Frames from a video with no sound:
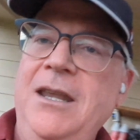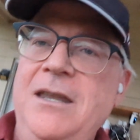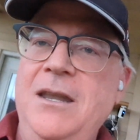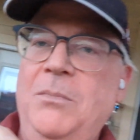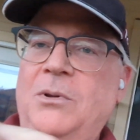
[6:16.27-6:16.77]
he
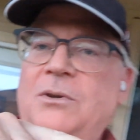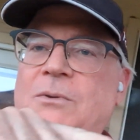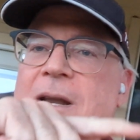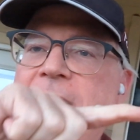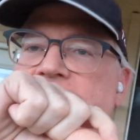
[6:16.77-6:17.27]
nibbled
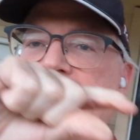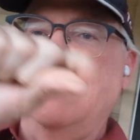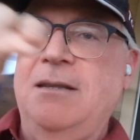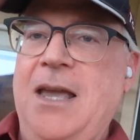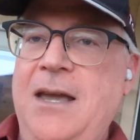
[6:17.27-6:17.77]
around the
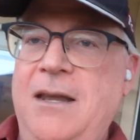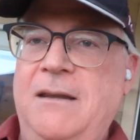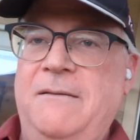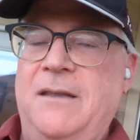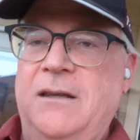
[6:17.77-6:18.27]

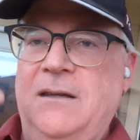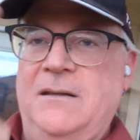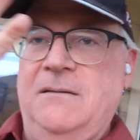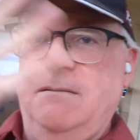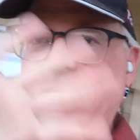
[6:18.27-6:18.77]
outside of
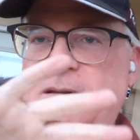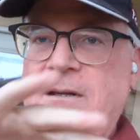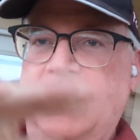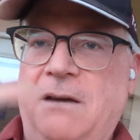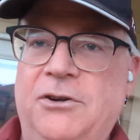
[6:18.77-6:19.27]
the
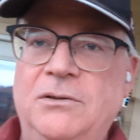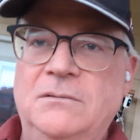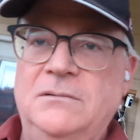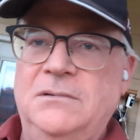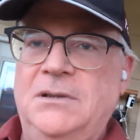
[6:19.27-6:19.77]
cover
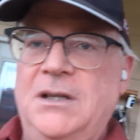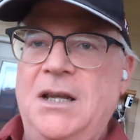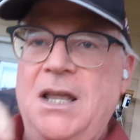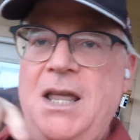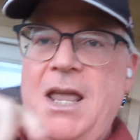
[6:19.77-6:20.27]

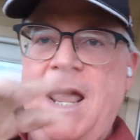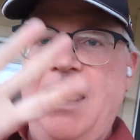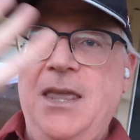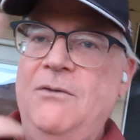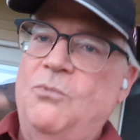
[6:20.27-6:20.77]

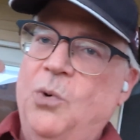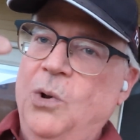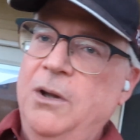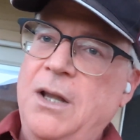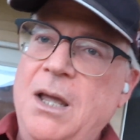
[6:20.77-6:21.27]
and then
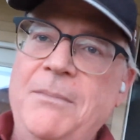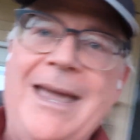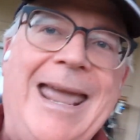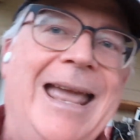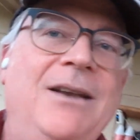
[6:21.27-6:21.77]
rolled it up
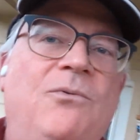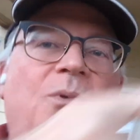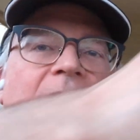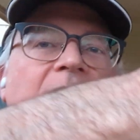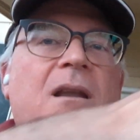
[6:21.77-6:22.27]

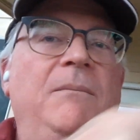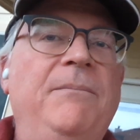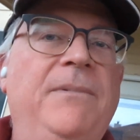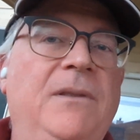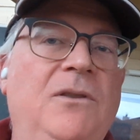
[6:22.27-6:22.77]
and ran up
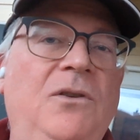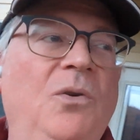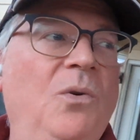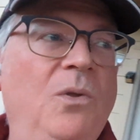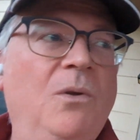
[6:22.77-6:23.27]

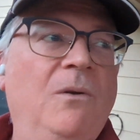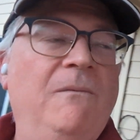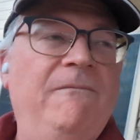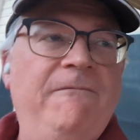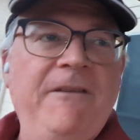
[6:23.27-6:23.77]
to
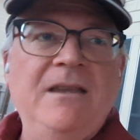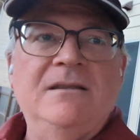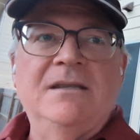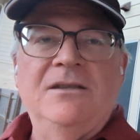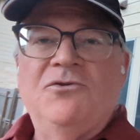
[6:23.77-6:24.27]
the
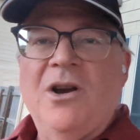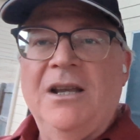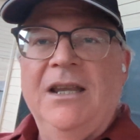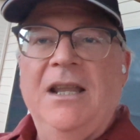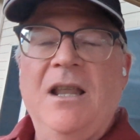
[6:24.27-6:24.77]
fence and
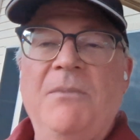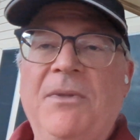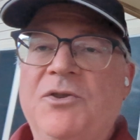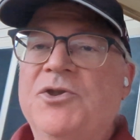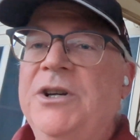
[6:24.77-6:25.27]
tried to get it up
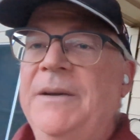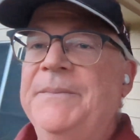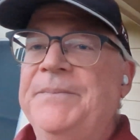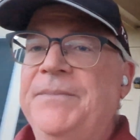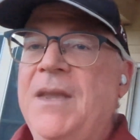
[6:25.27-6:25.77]
the tree.